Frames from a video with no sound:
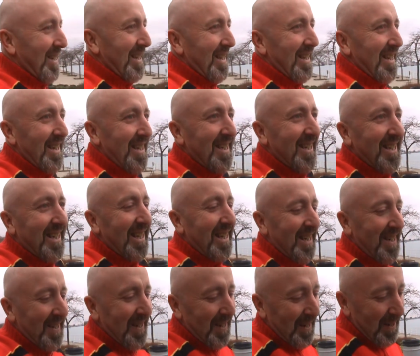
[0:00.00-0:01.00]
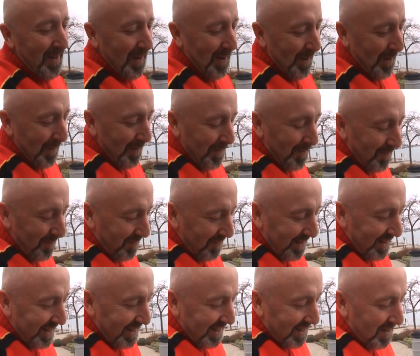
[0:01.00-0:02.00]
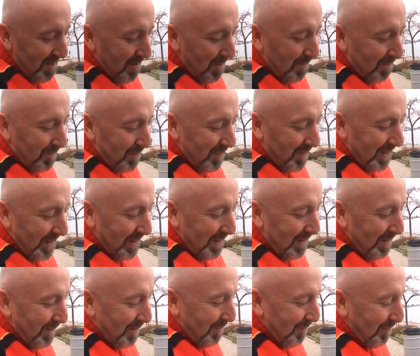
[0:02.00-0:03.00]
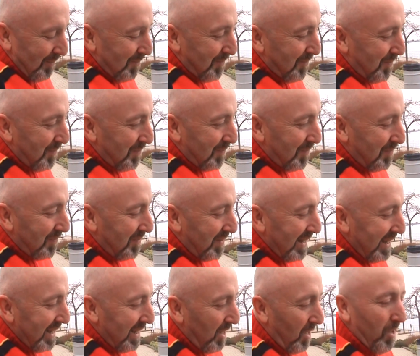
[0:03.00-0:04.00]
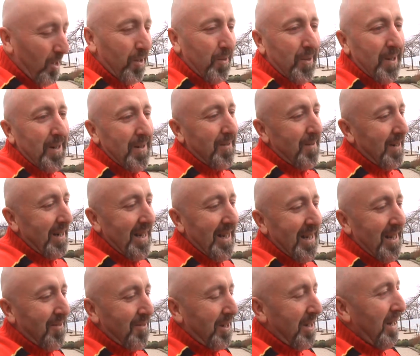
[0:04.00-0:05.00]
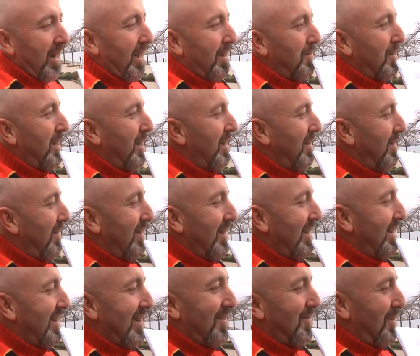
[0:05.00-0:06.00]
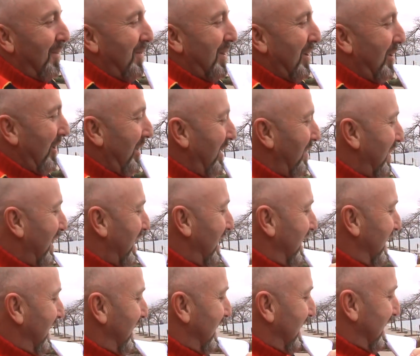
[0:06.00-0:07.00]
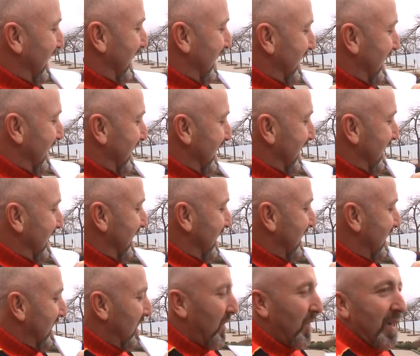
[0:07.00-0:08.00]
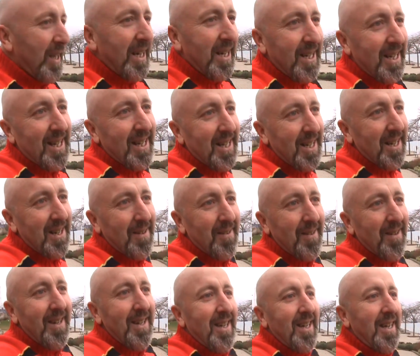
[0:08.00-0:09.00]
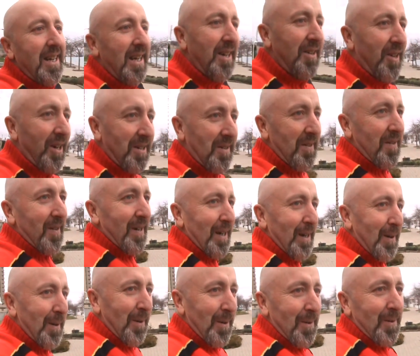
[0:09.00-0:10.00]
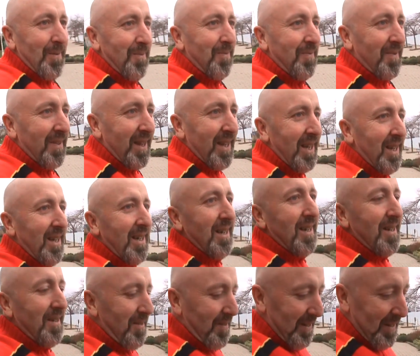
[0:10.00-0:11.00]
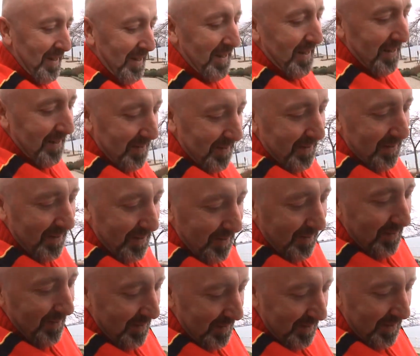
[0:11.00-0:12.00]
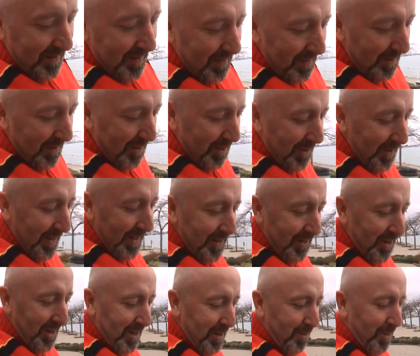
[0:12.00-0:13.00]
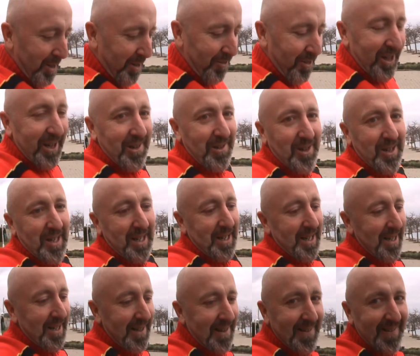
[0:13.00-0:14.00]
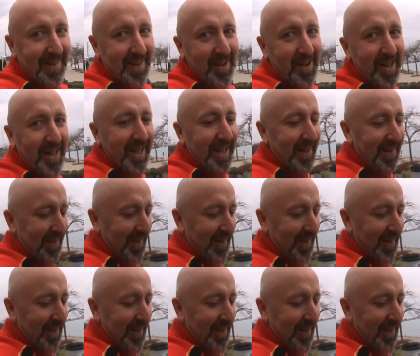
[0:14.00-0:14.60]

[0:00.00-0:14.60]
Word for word: uh, yeah, uh, um, oh, we're, we're gonna have a good laugh at it uh, from this anyway. And, uh, oh yeah, and then I, I talked to, uh, when I uh, when was talking butterflies and uh, Sarah it